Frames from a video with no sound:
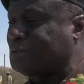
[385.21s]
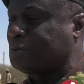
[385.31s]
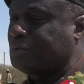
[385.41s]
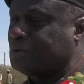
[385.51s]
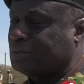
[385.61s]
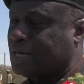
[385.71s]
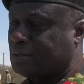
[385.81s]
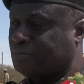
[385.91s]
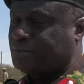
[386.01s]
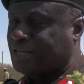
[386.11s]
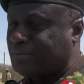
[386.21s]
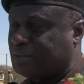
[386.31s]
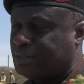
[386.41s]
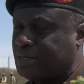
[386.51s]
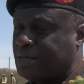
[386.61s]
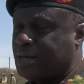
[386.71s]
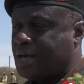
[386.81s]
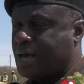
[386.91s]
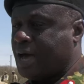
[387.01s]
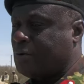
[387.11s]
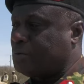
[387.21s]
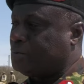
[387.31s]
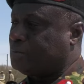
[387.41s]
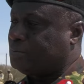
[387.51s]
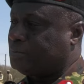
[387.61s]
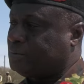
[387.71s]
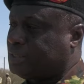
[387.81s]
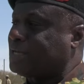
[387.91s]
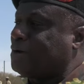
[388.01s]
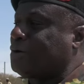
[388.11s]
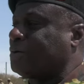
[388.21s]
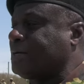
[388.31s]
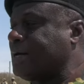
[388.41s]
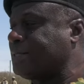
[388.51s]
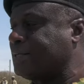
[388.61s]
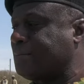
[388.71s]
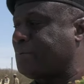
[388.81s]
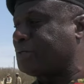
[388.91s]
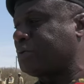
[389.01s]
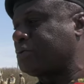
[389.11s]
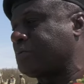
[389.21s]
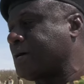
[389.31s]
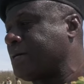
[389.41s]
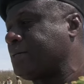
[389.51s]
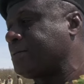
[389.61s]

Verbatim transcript: So those kind of teams, I will take along uh, and uh, pass on to my